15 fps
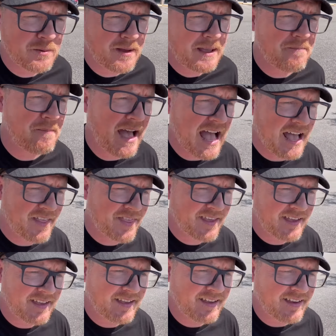my math.
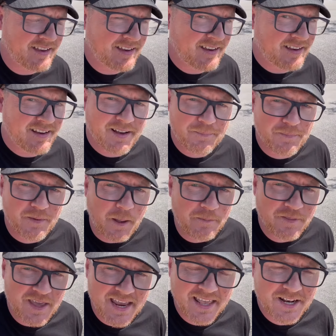I'm
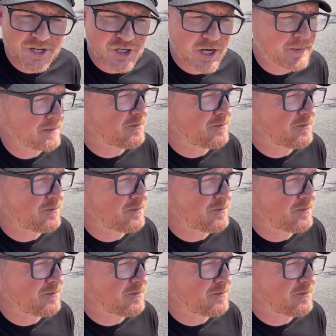thinking it should have been